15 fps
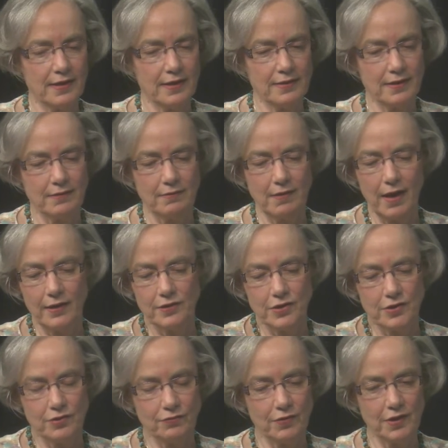a, I
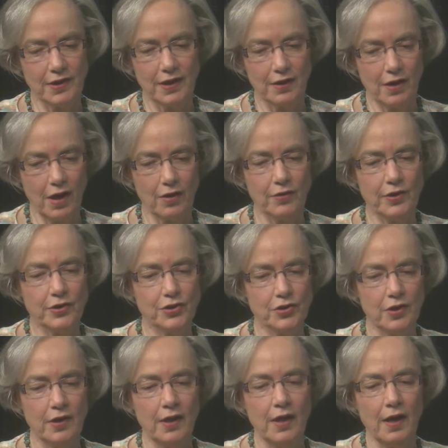just really
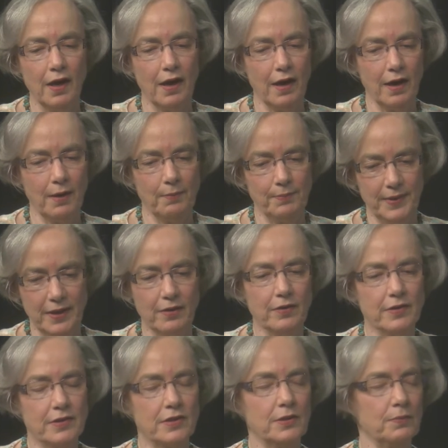encourage um,
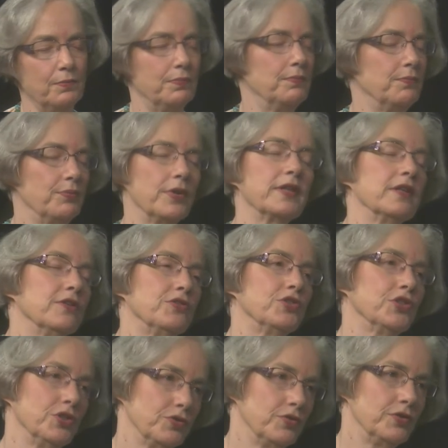parents to bring their
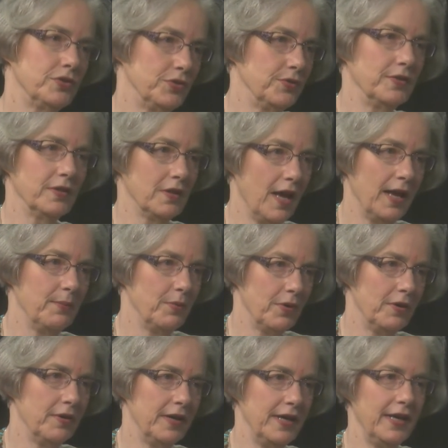children to the
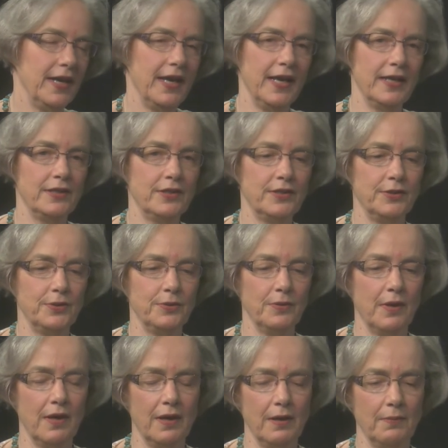library and to,
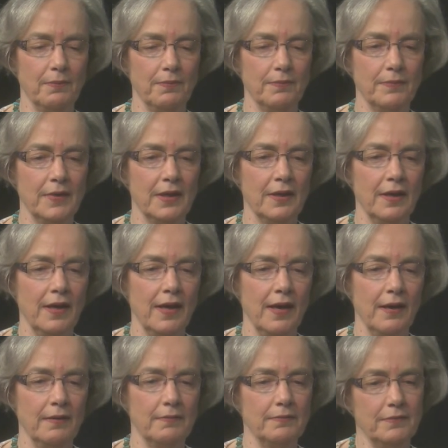um,
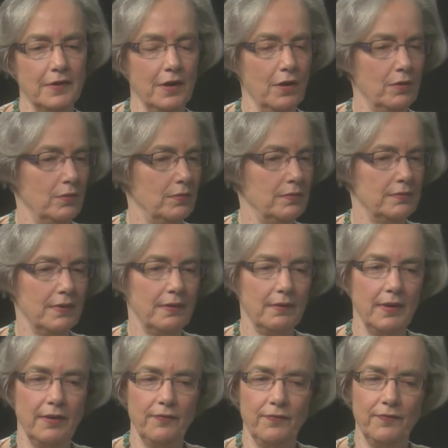you know,
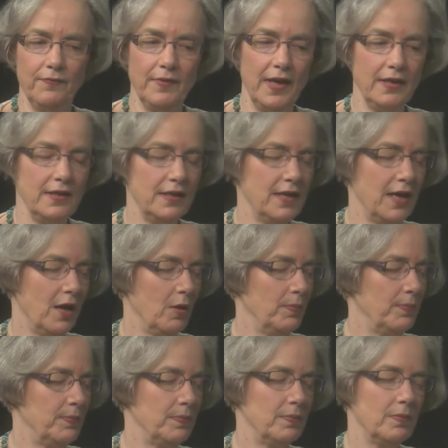if they need
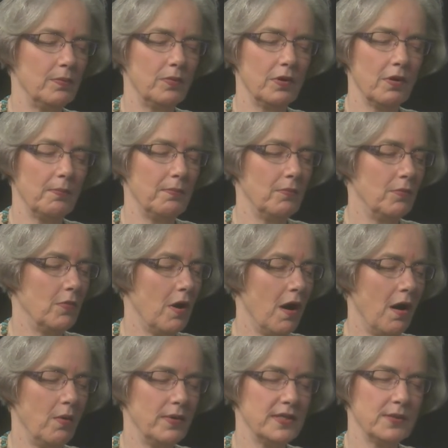help, we're
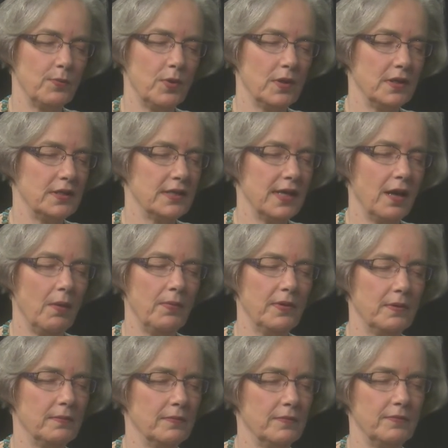always willing to help
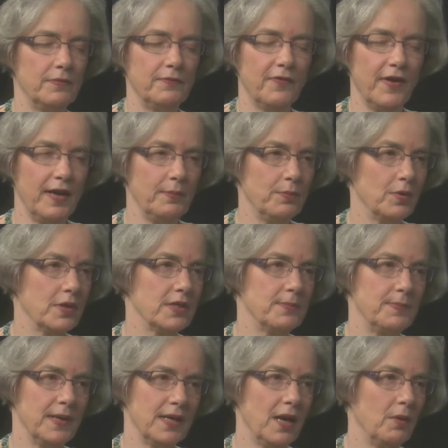them find books,
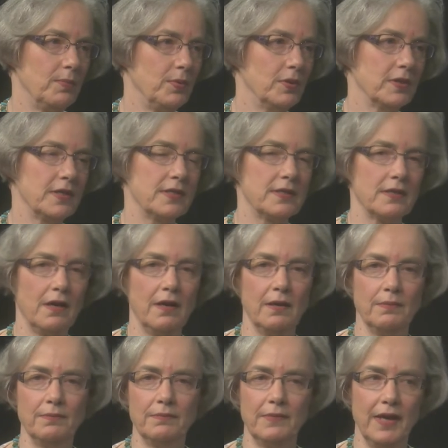pick out books,
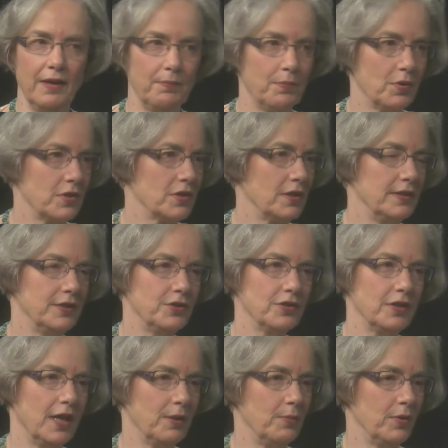um, get books on
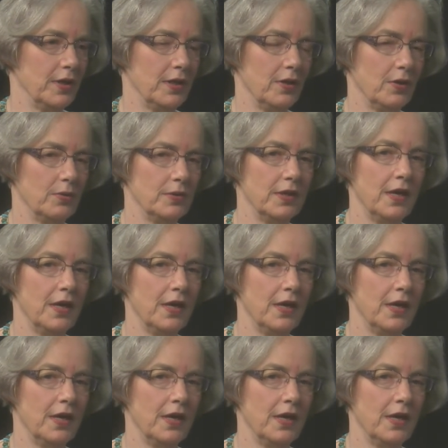interlibrary loan.